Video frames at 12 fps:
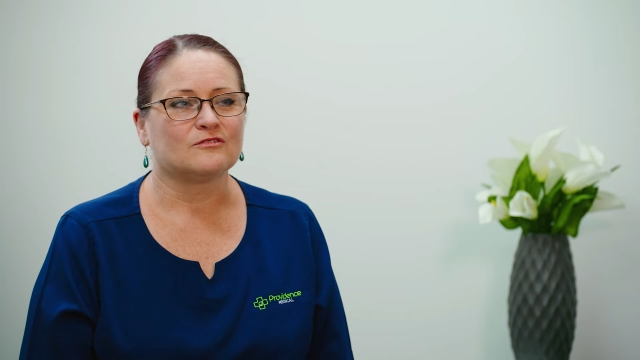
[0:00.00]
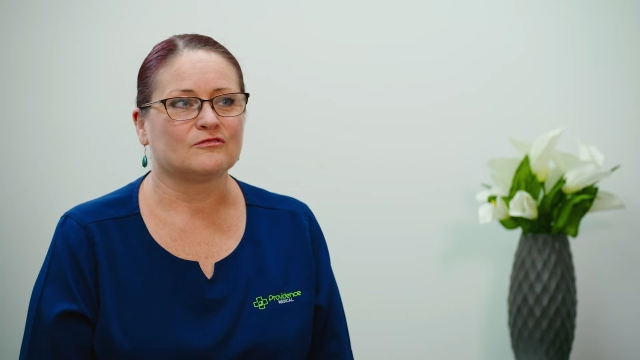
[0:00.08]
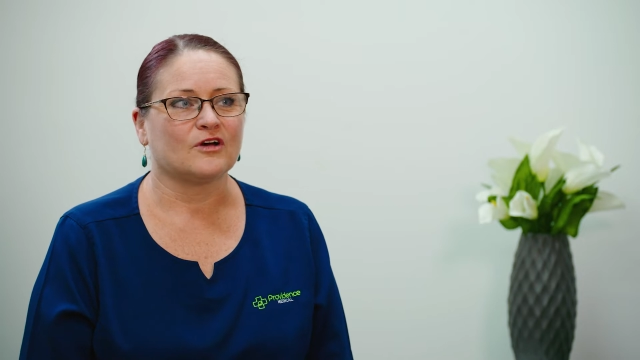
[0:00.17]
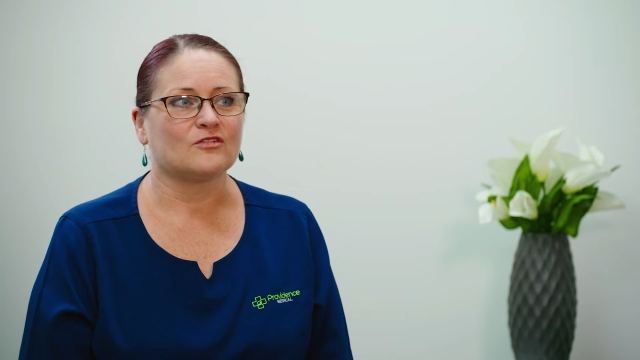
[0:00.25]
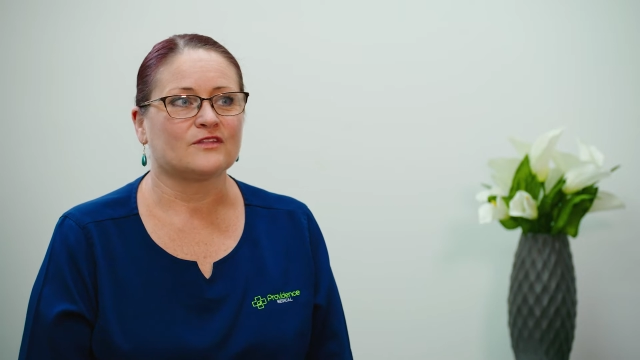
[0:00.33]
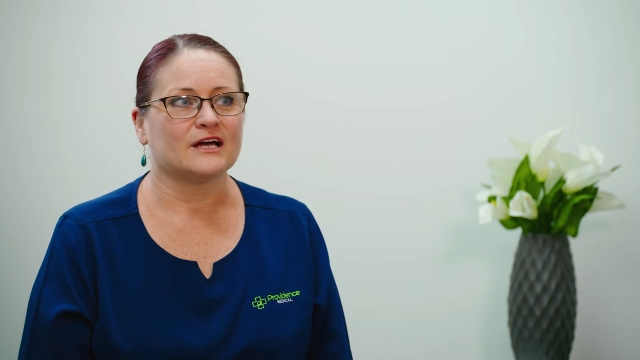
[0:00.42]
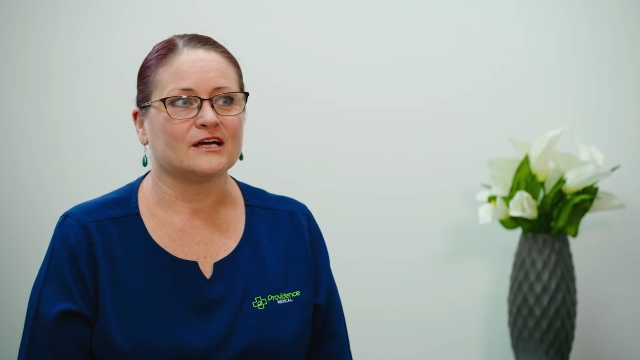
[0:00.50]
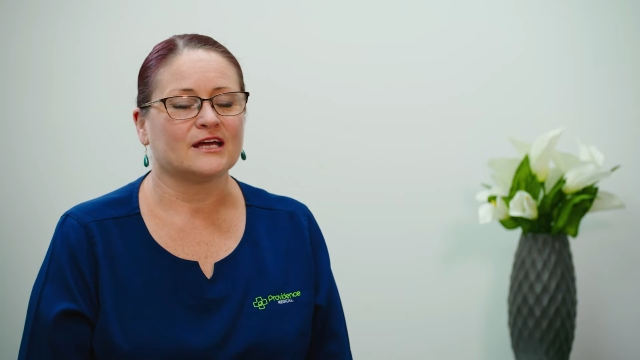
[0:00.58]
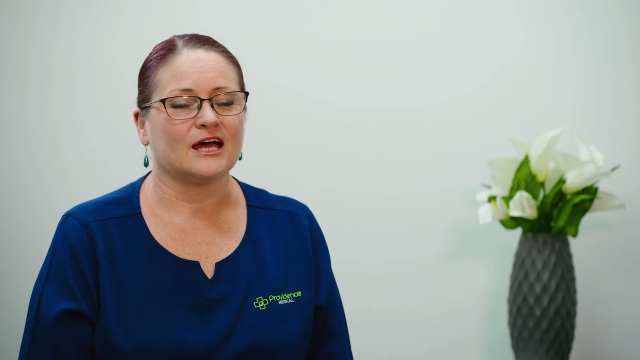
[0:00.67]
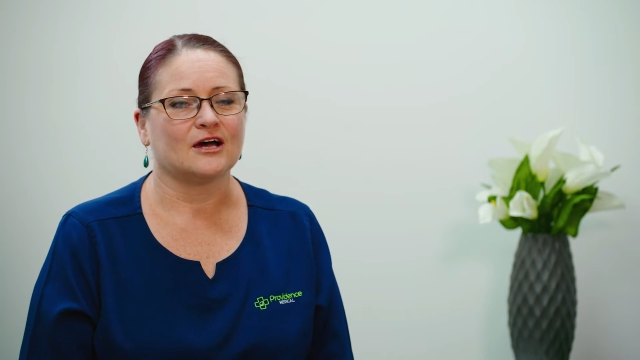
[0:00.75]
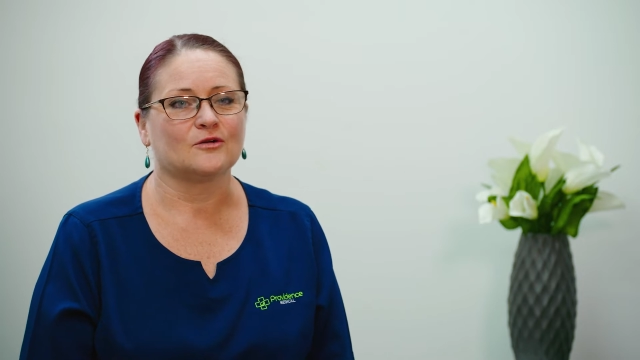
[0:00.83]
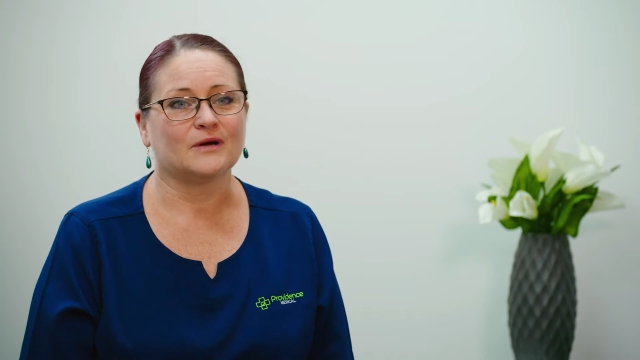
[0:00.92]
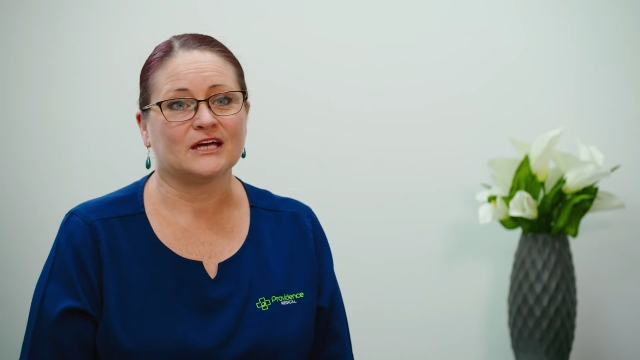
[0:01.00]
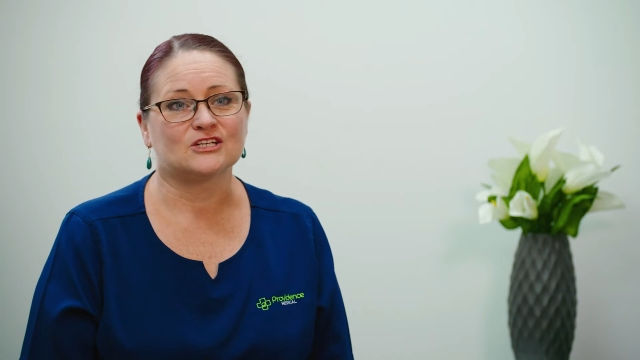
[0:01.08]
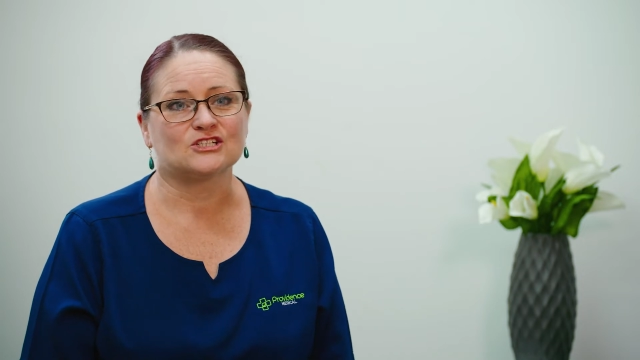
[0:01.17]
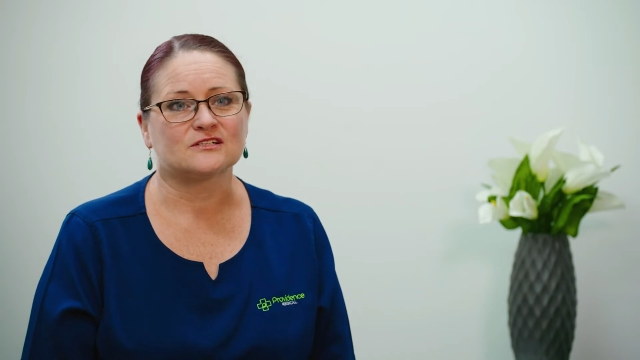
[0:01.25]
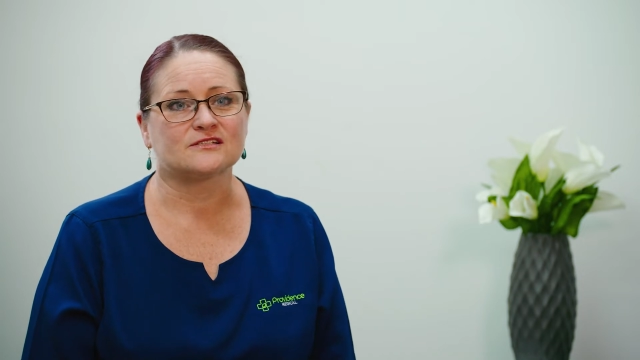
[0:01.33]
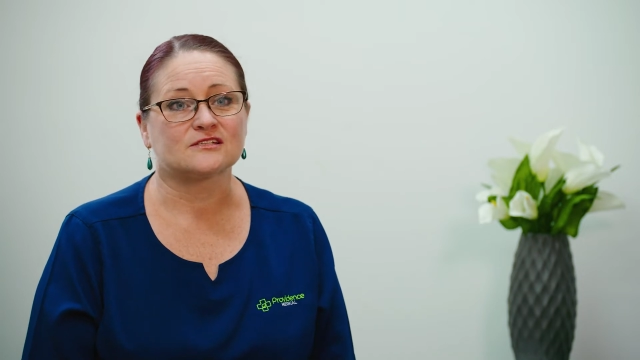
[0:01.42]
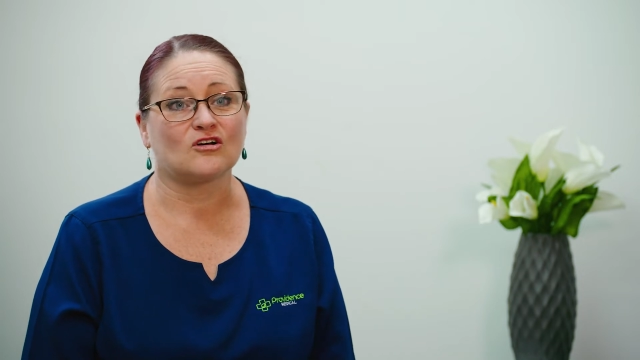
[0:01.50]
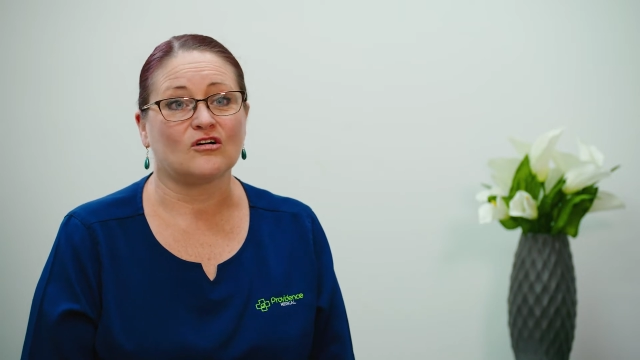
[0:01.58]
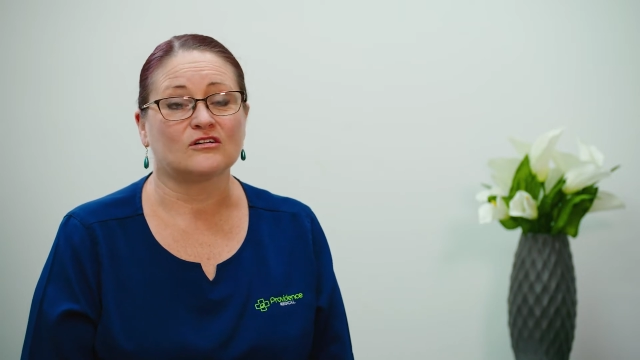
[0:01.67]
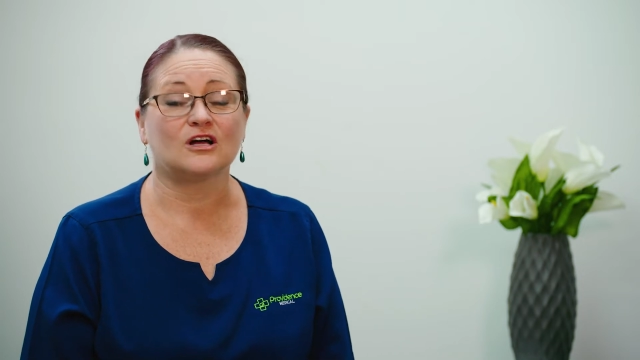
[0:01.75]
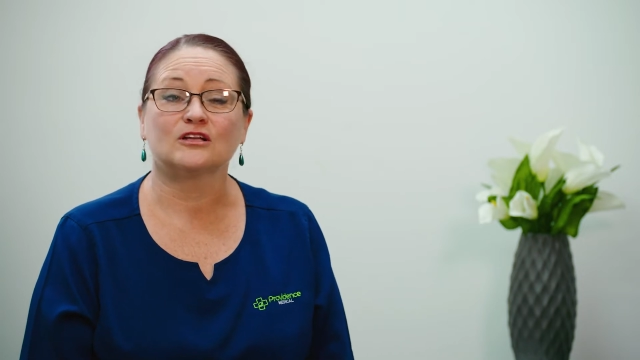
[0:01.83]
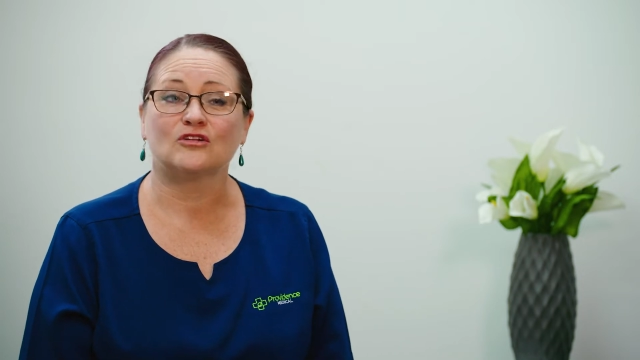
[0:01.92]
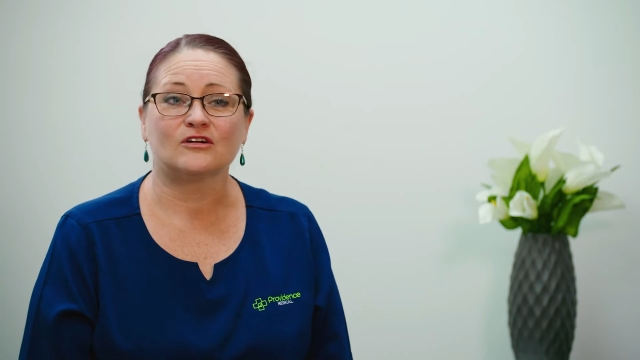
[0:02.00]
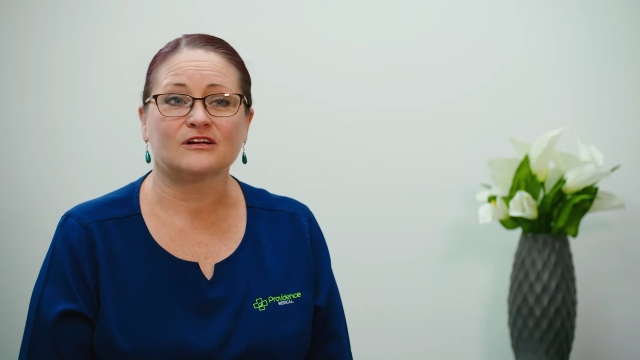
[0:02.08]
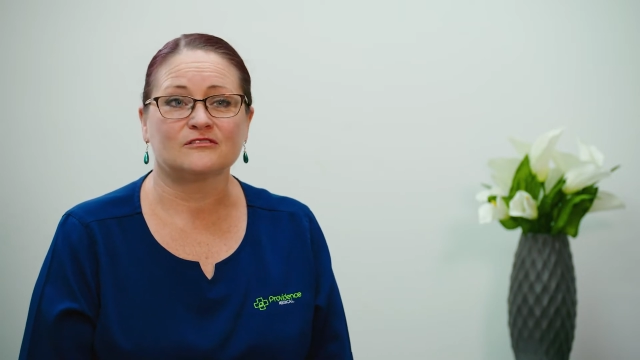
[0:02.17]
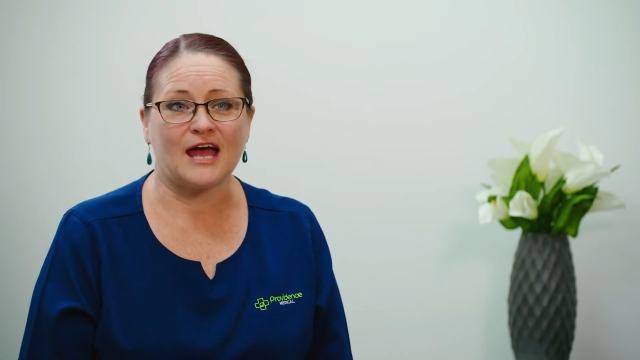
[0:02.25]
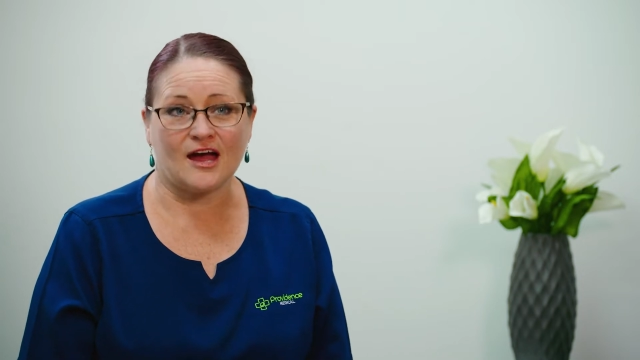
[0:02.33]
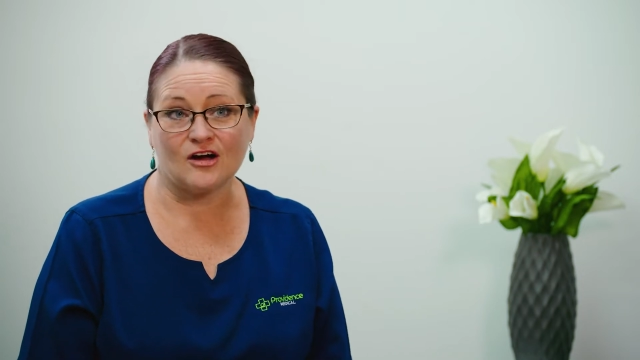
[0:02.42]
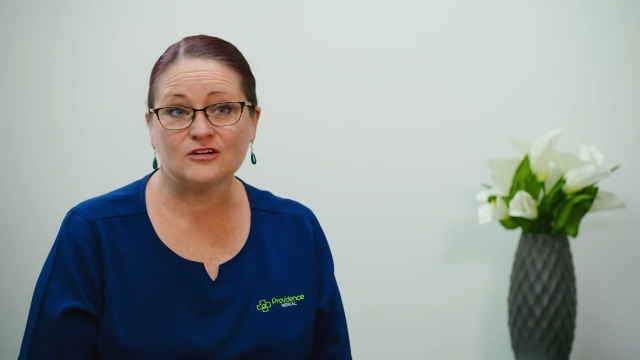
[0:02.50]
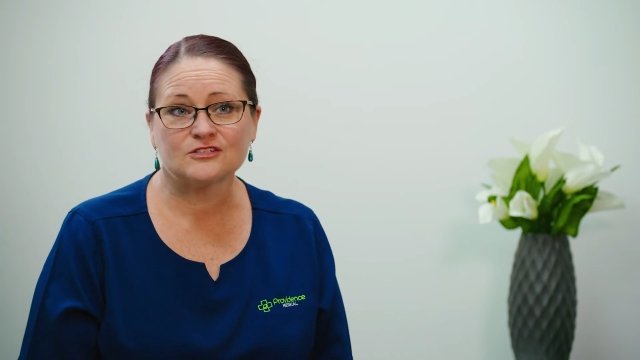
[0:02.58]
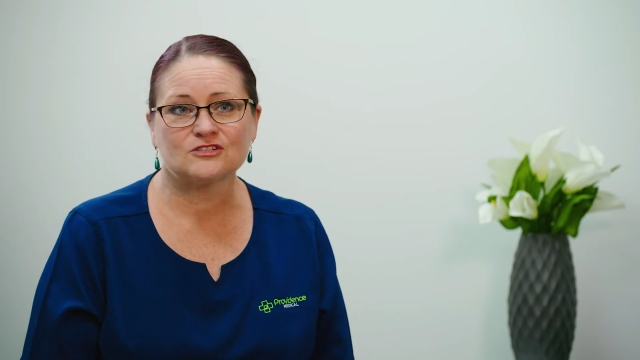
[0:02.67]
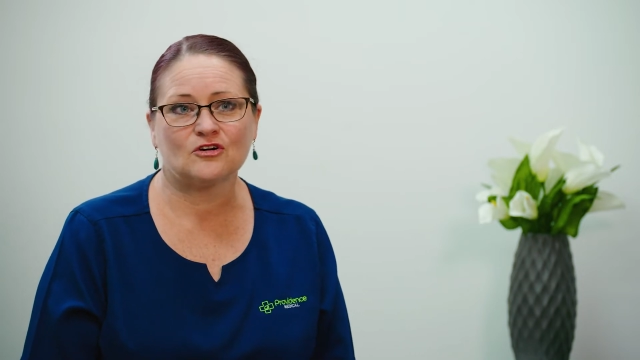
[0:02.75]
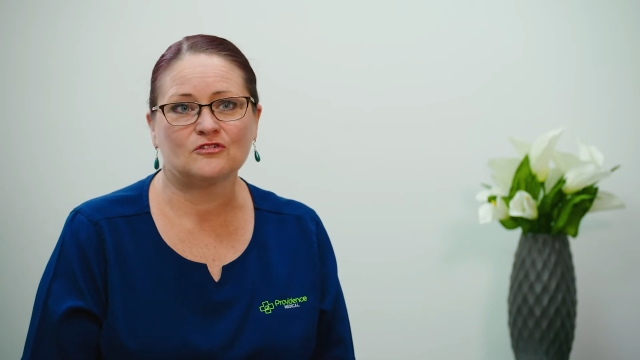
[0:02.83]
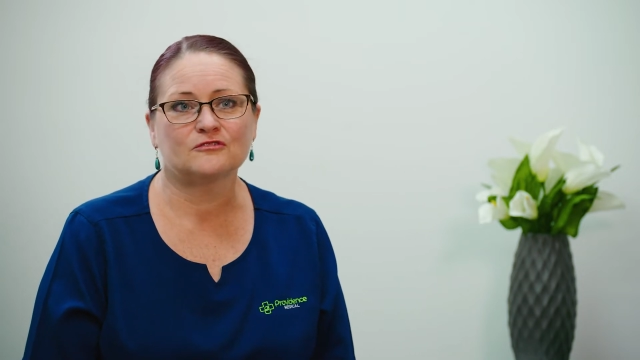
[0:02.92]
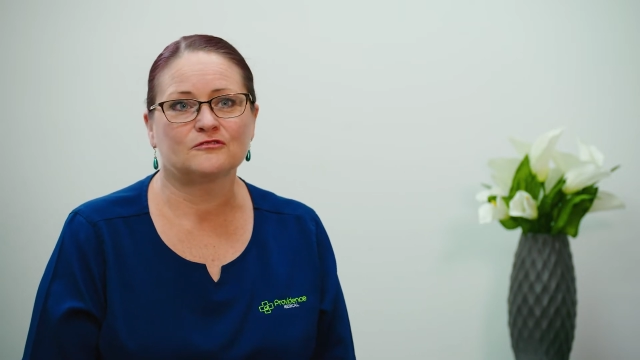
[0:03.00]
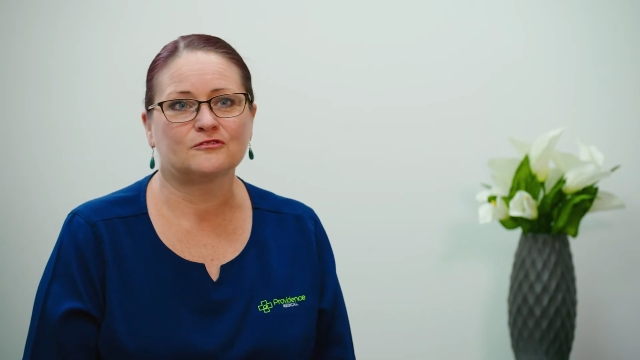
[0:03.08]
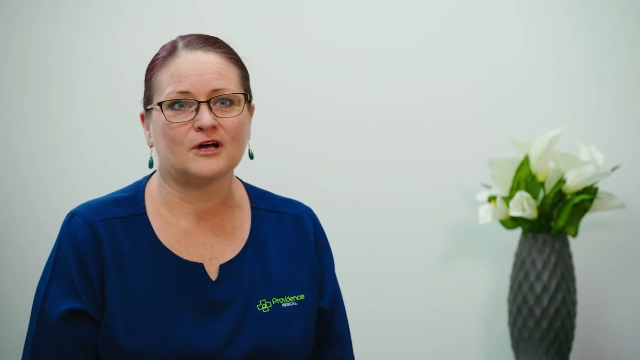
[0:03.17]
felt that our patients got a lot out of